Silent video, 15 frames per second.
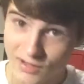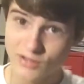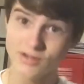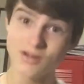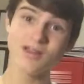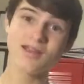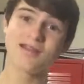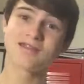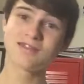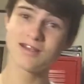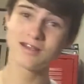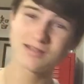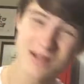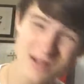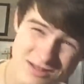you're
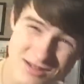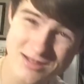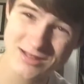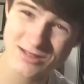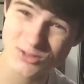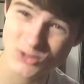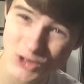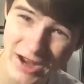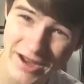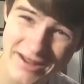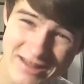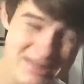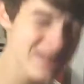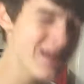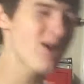into Dungeons and
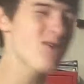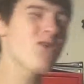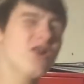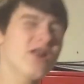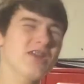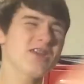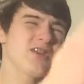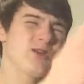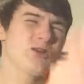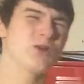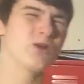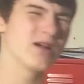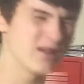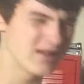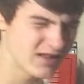Dragons now? What are you?